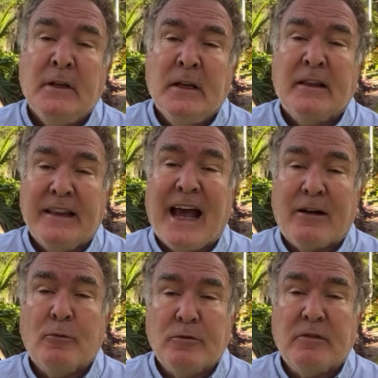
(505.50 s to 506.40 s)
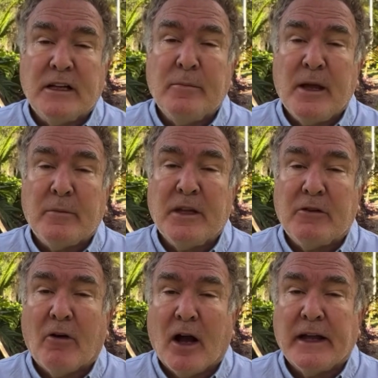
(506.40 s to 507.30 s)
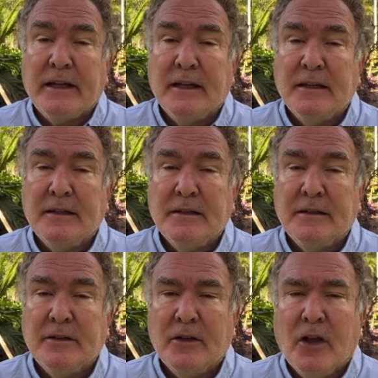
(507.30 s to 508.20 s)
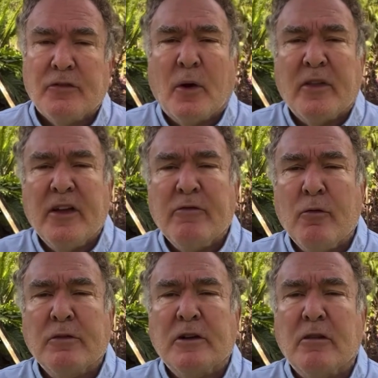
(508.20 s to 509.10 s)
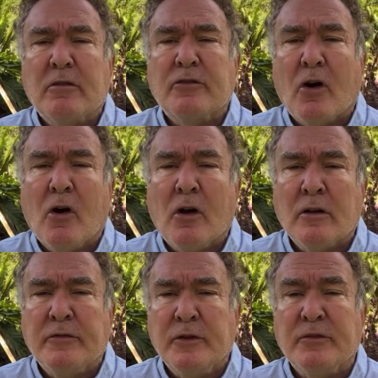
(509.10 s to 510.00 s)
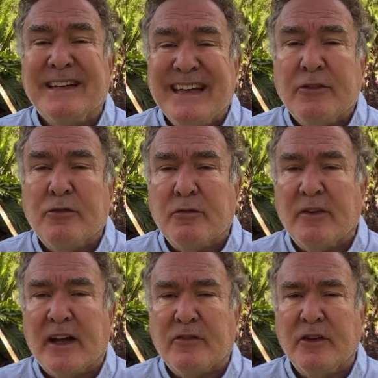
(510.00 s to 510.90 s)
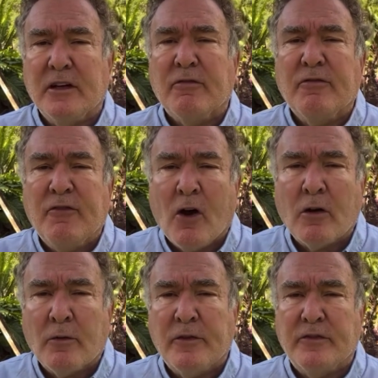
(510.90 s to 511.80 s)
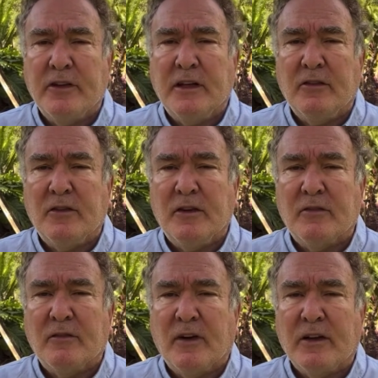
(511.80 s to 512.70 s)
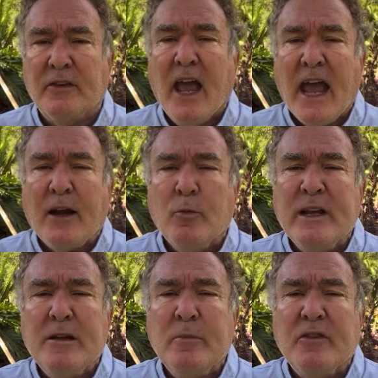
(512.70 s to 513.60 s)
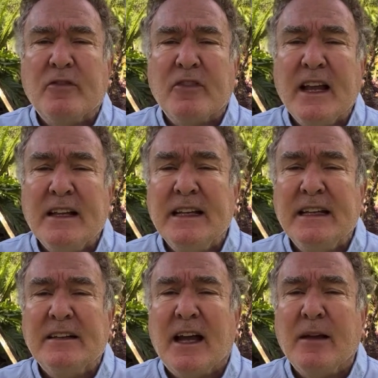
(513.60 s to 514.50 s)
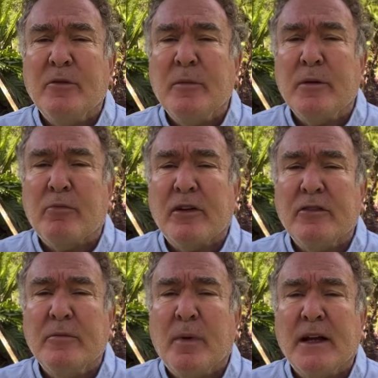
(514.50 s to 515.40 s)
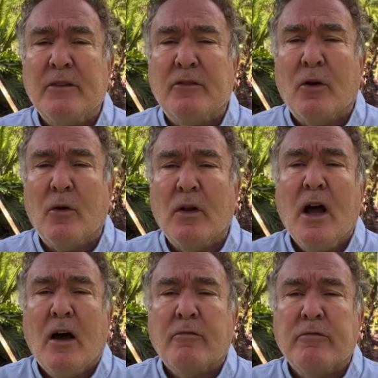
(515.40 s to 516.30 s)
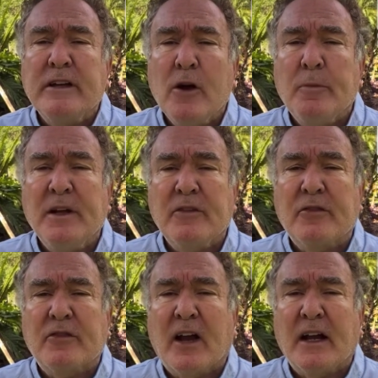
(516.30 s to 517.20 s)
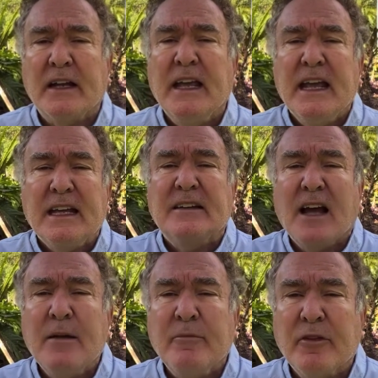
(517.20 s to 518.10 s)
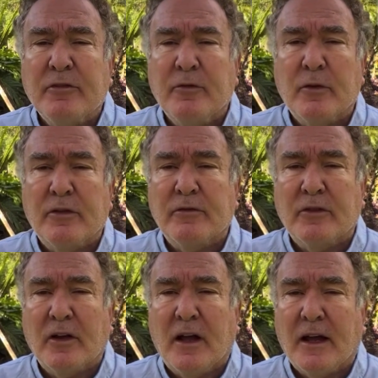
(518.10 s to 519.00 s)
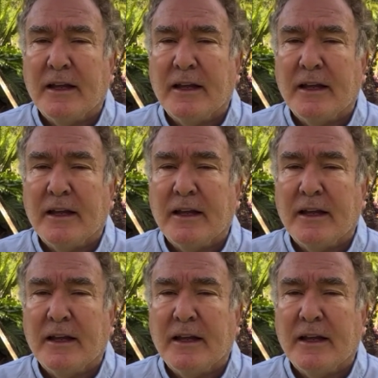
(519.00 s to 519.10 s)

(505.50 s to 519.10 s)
That would really make me cry. So I therefore encourage all of you to get your vaccine, follow the CDC's advice, and we can be sailing in time to meet President Biden's goal of reopening society in time for the 4th of July.